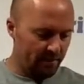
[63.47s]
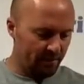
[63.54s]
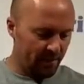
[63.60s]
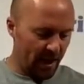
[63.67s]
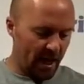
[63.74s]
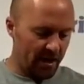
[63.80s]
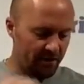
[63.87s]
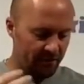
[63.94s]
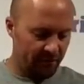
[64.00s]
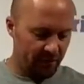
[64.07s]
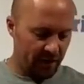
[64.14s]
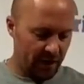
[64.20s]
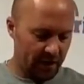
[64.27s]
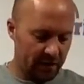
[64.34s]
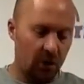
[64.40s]
They've
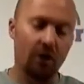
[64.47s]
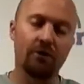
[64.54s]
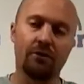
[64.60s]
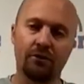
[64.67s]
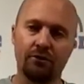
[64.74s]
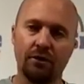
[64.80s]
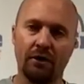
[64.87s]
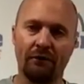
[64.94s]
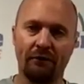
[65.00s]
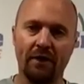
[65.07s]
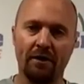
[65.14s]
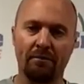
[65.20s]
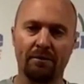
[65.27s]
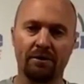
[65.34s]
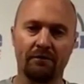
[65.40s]
gone through a
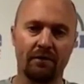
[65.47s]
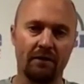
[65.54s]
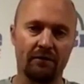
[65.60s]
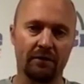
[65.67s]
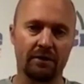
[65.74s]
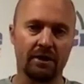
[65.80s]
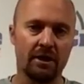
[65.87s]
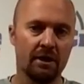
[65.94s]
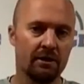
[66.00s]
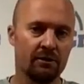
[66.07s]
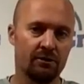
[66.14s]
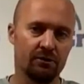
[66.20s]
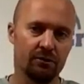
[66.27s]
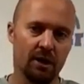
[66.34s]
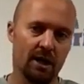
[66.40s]
fair bit of effort
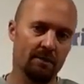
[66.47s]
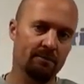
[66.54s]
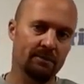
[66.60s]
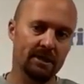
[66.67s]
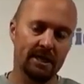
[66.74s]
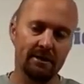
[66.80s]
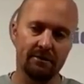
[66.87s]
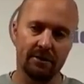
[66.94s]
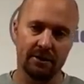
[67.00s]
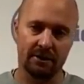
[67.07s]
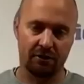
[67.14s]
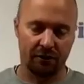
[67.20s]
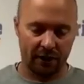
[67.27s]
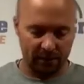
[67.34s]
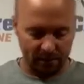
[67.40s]
to update this
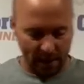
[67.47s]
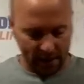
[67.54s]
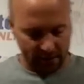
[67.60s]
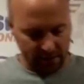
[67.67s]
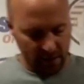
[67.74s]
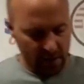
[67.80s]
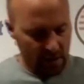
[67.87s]
cricket bat.